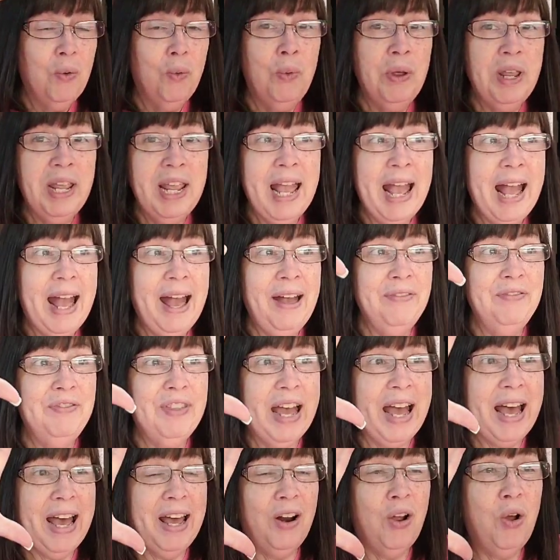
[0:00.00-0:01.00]
we
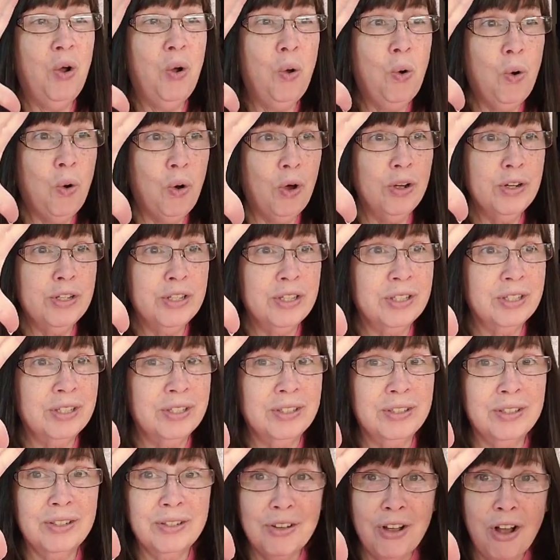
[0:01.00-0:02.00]
had that
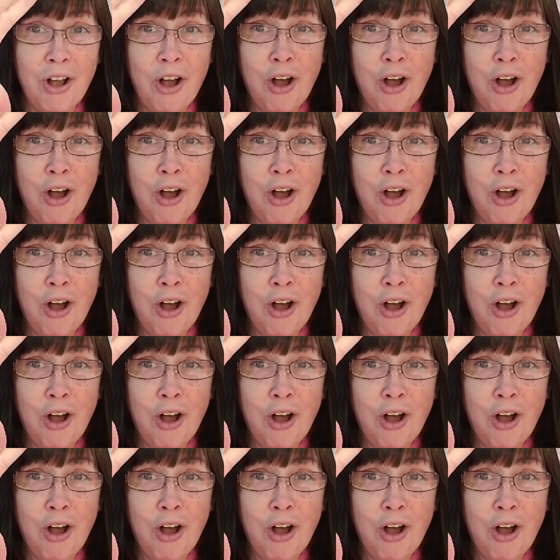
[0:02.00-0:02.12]
horse